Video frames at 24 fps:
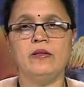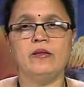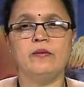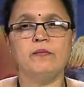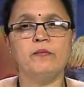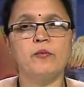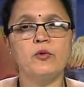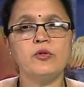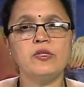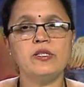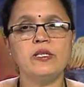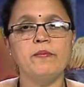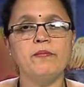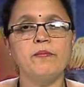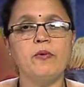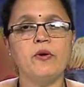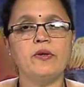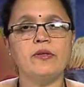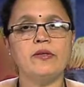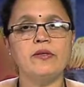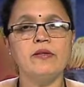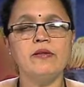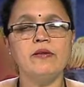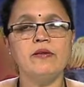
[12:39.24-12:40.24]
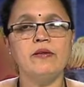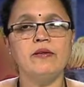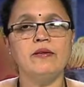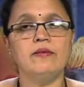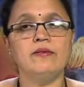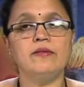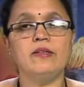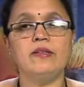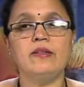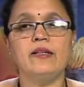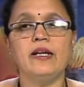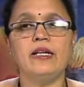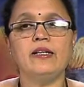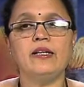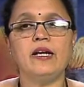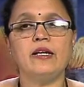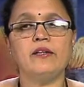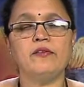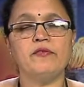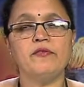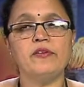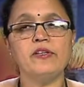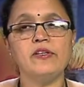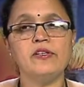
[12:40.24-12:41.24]
Most important, the rate
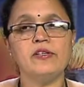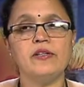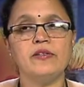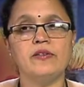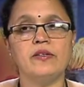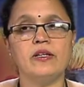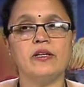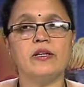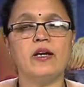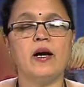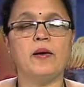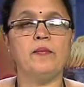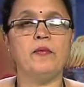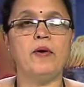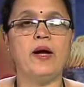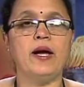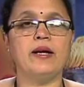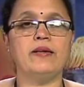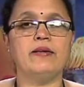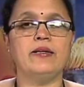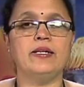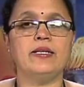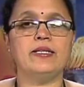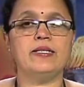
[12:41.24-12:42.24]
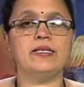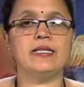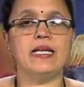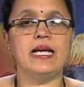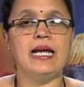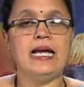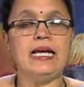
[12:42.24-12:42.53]
at which the carbohydrates